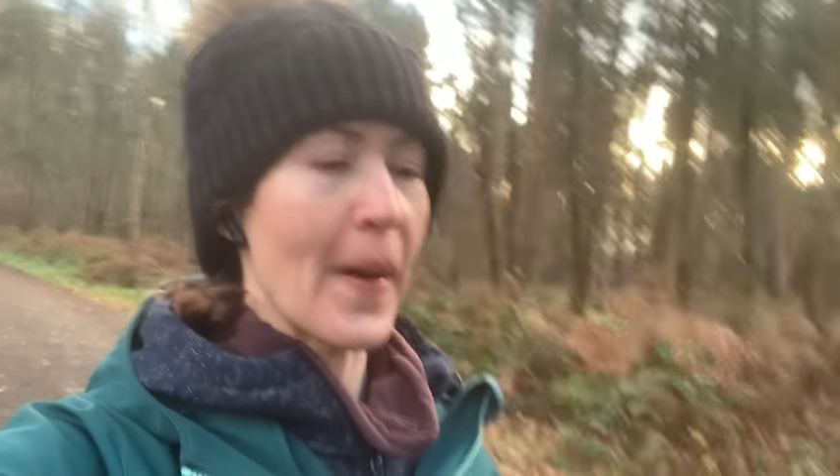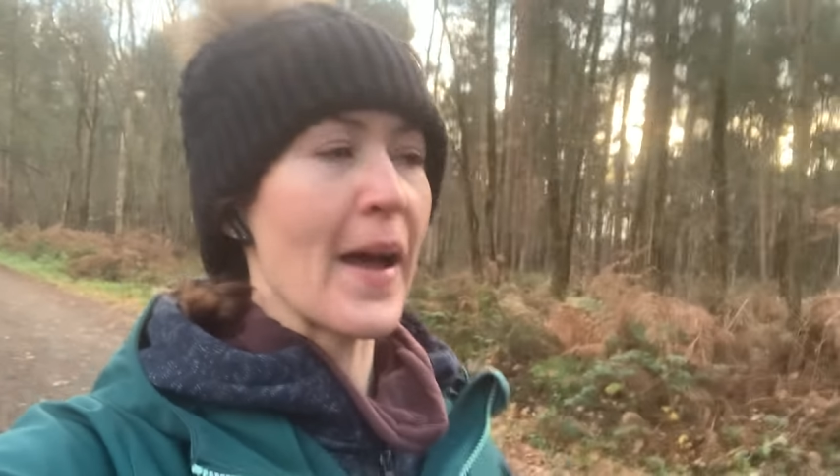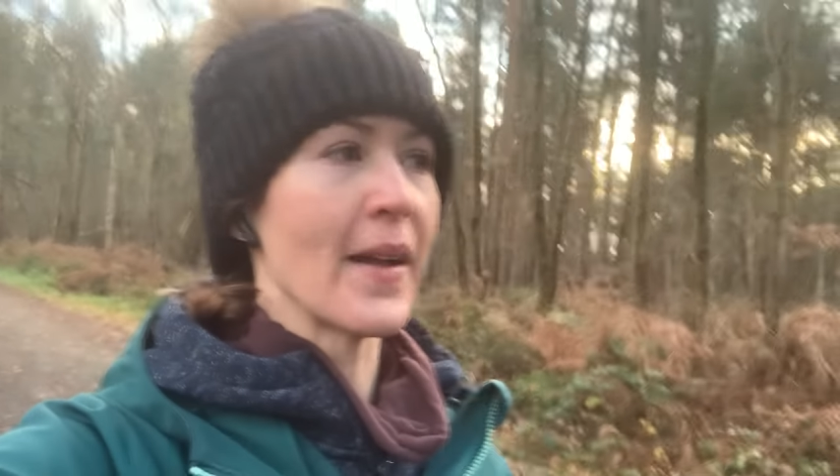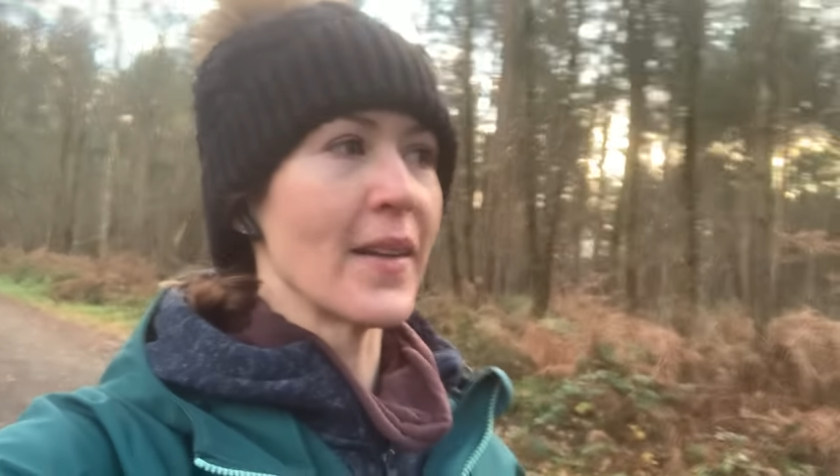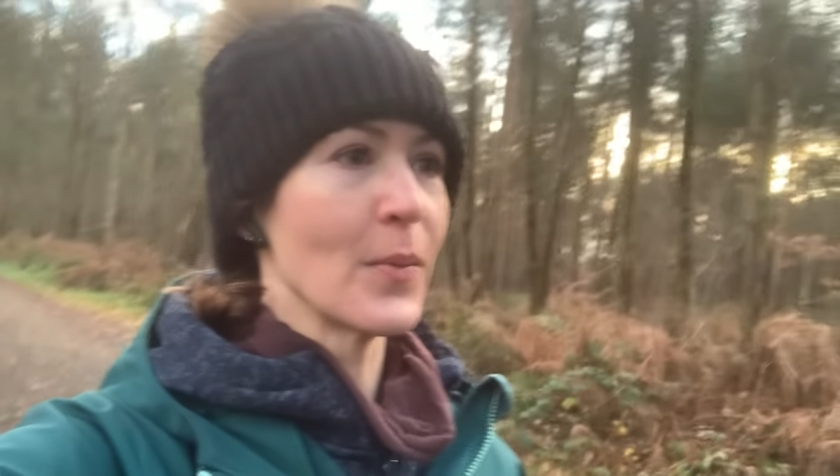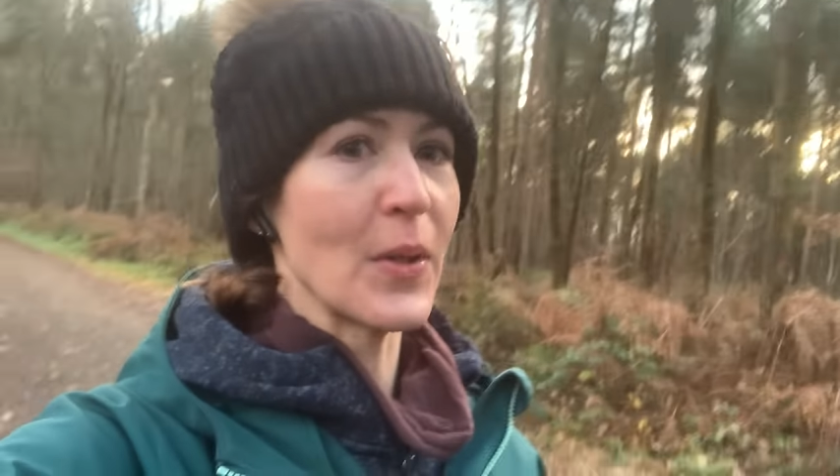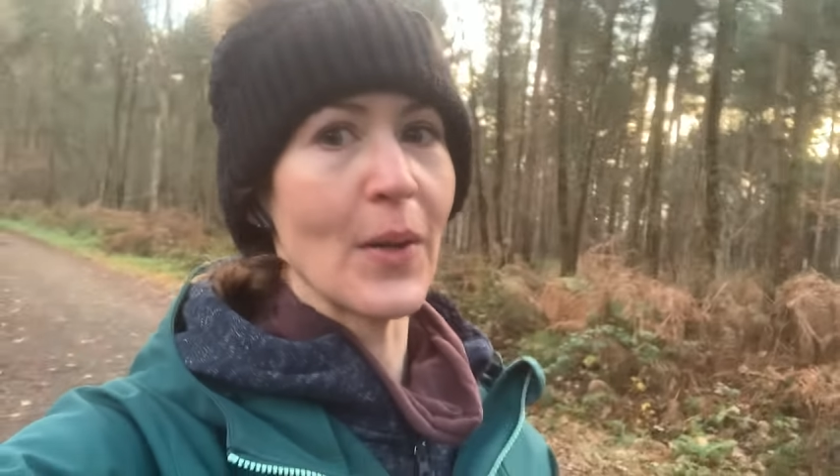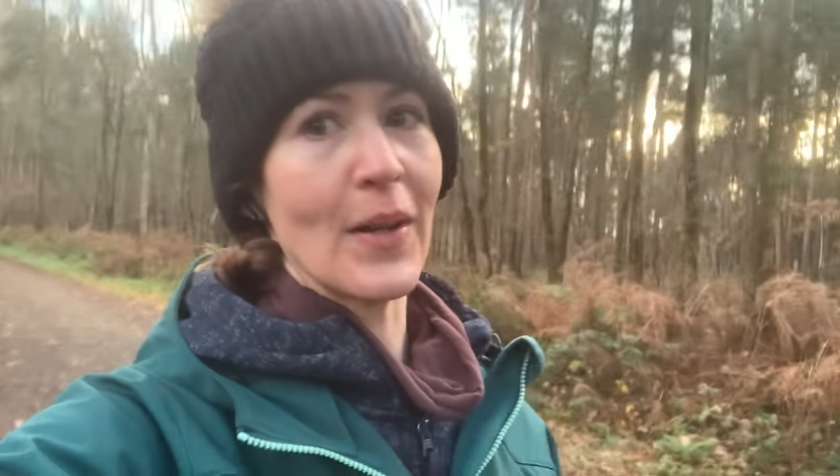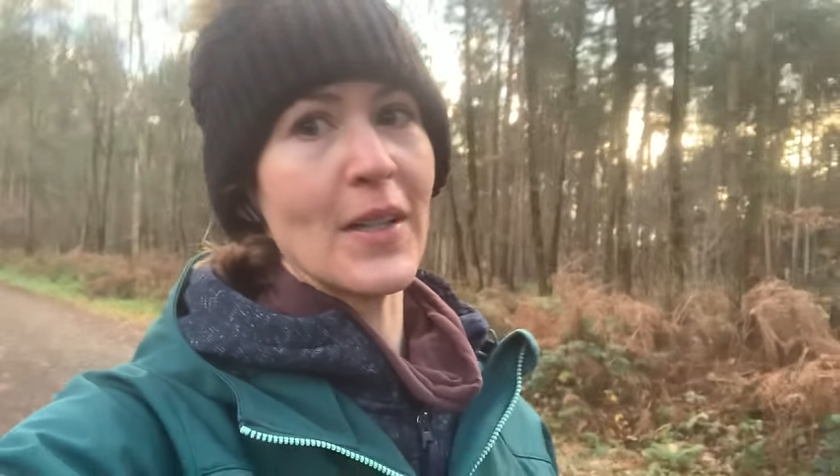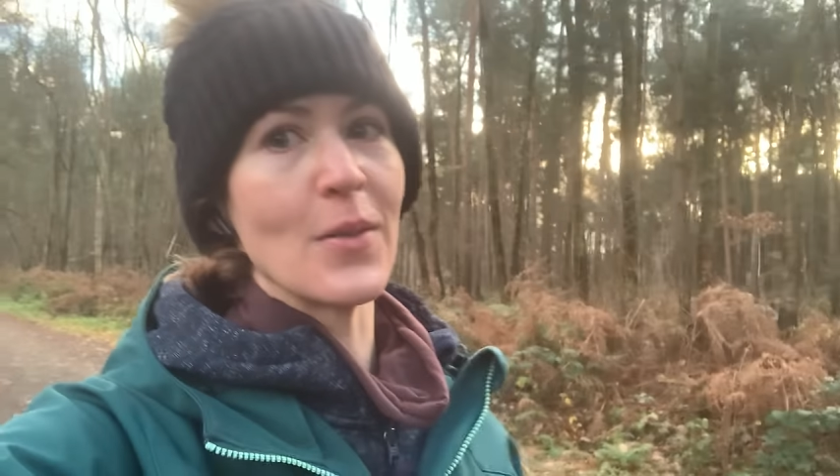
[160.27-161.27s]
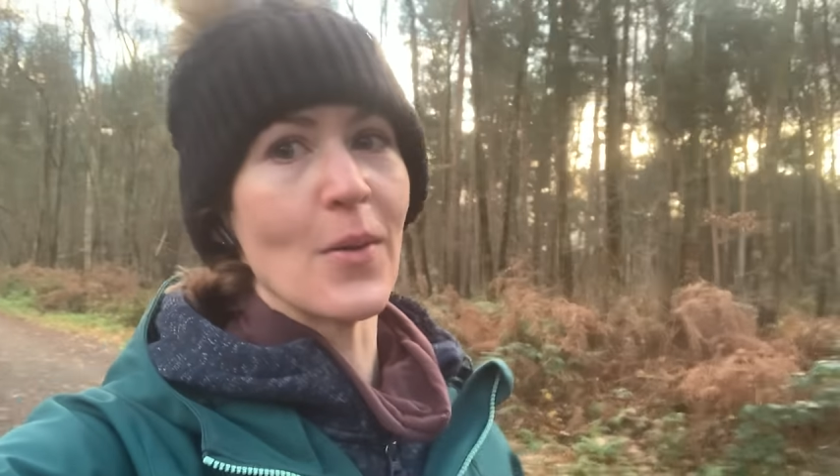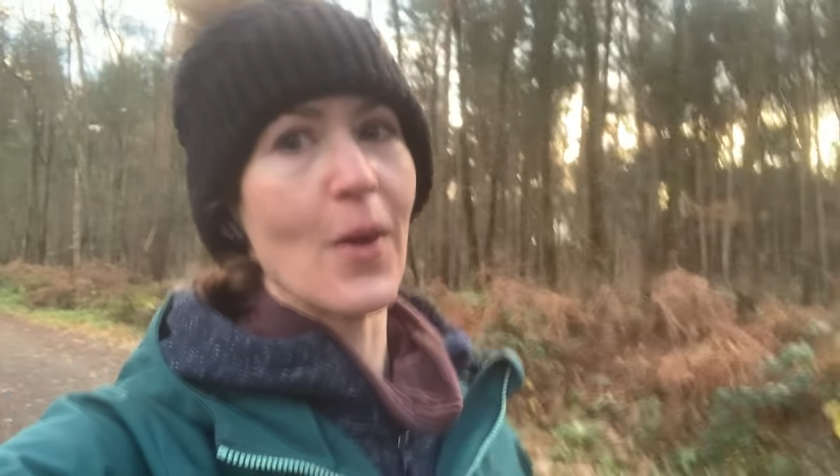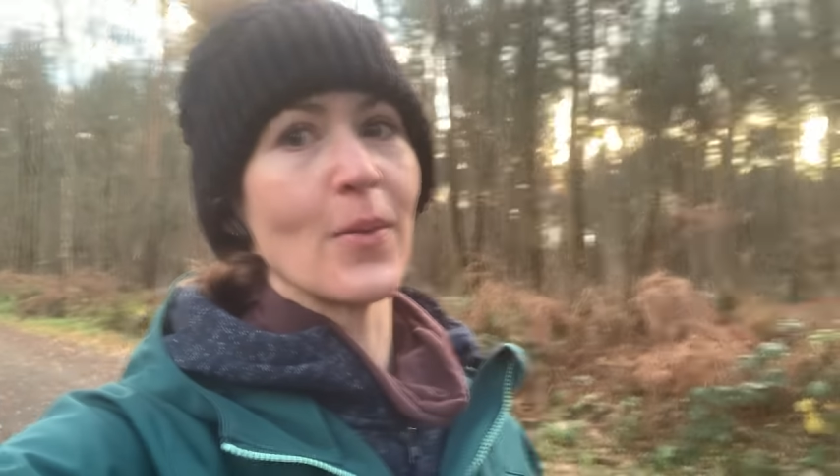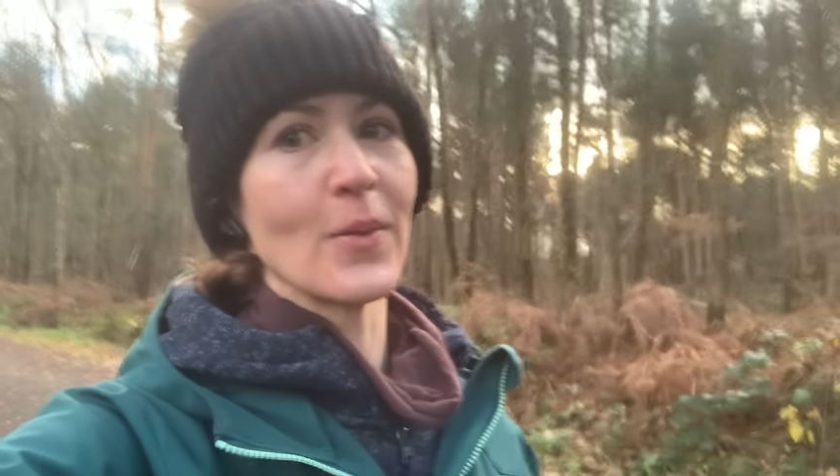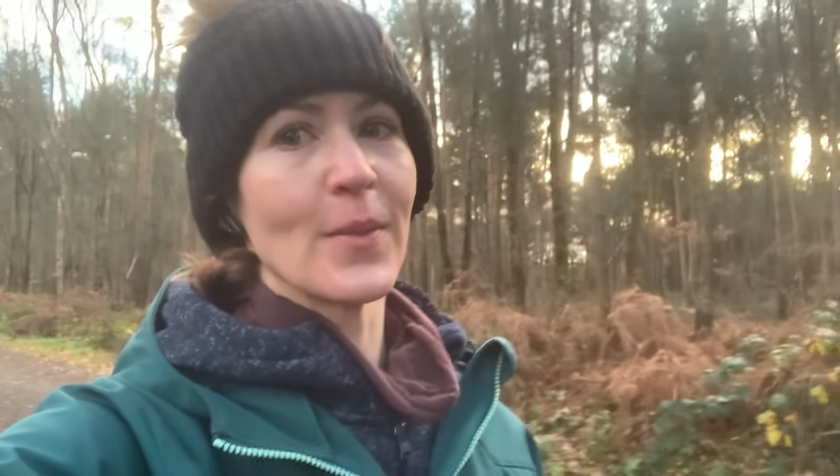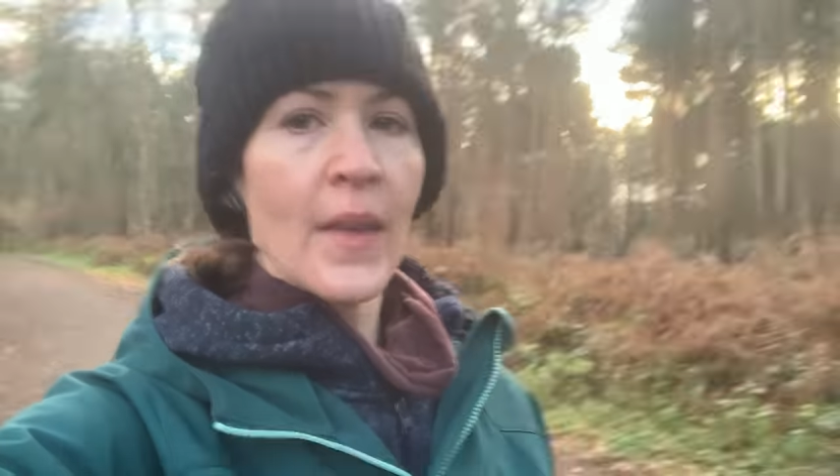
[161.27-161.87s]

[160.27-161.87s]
and we don't get too cold.